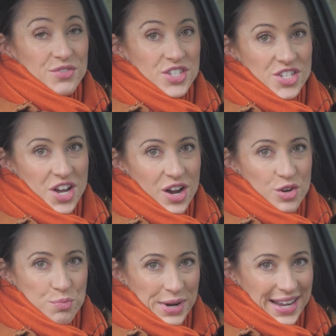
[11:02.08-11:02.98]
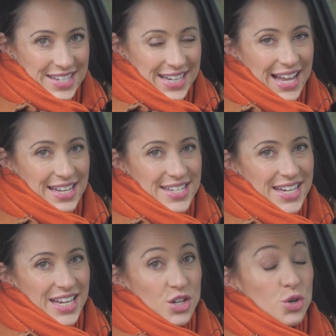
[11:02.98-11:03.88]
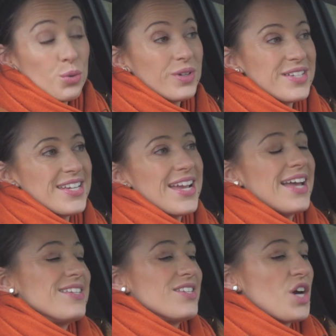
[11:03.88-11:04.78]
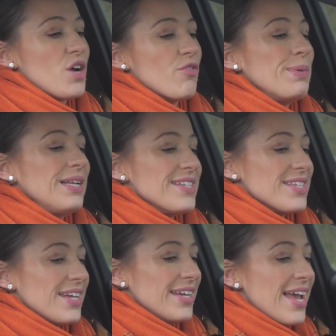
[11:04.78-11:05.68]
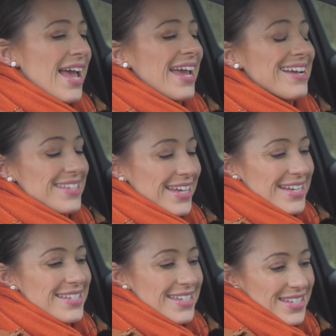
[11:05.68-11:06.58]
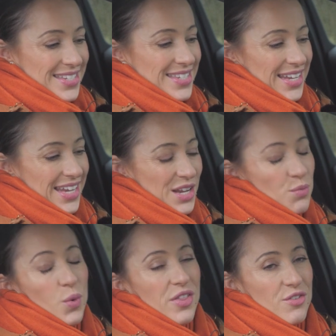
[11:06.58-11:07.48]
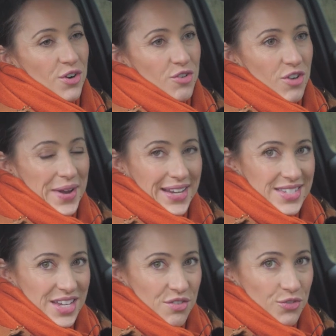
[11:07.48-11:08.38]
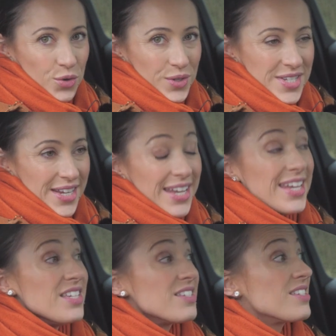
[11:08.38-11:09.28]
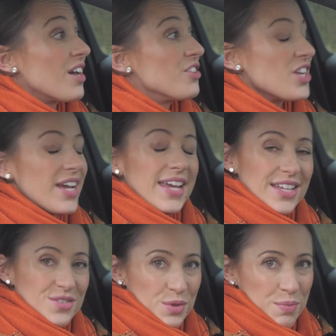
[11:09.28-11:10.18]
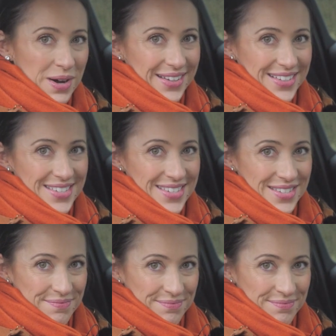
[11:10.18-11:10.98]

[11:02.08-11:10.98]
style, practicality, quality and desirability, it's easy to see why the Volvo XC40 is such a hit with buyers.